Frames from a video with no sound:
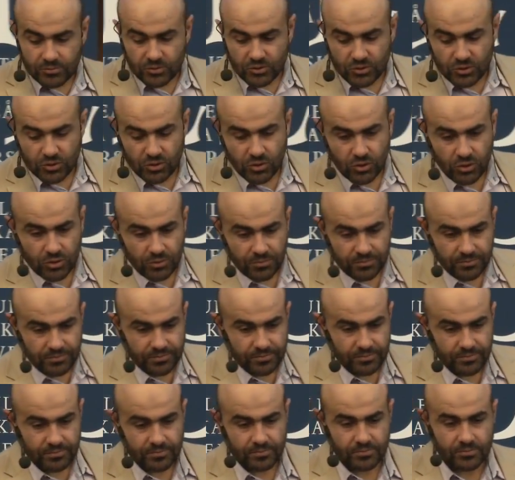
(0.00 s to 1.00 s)
So
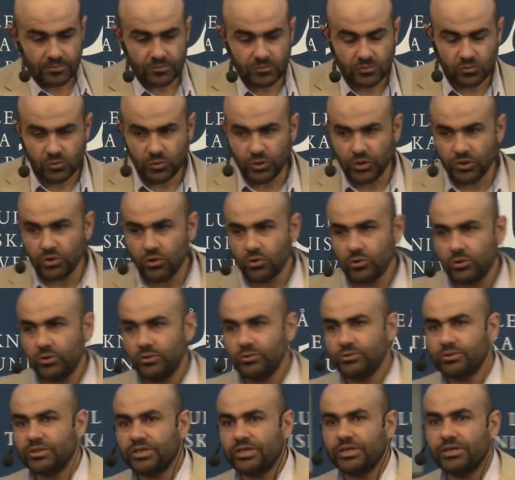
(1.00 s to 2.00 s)
we
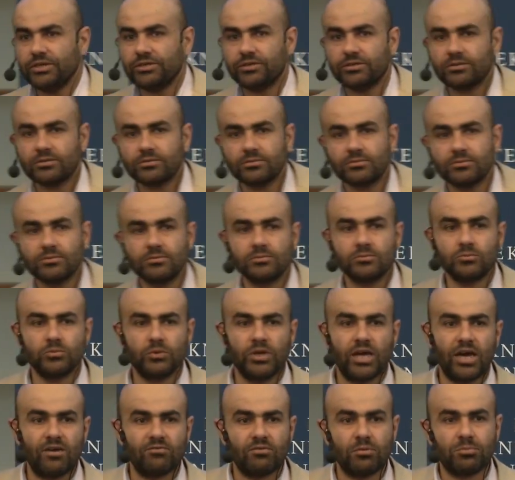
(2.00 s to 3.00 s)
conclude here,
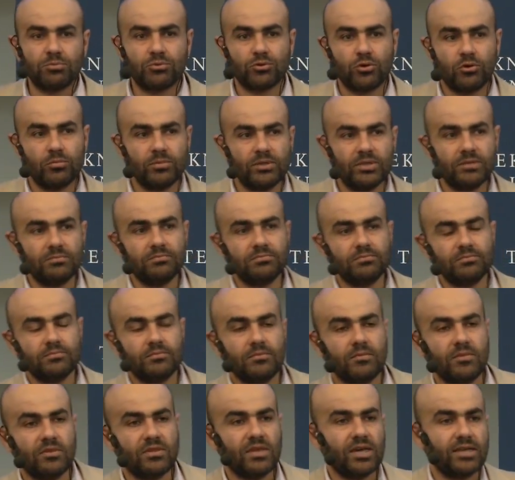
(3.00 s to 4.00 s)
we have a problem
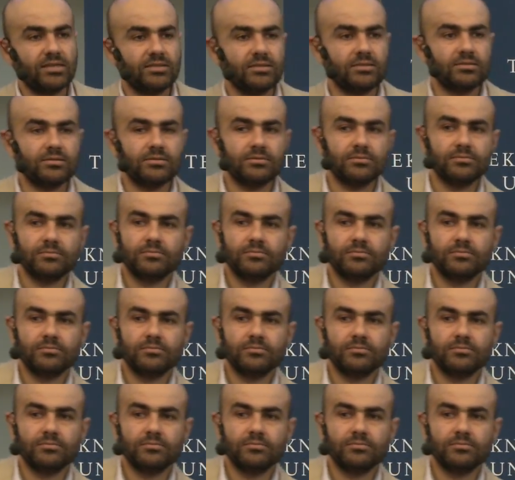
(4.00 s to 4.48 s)
that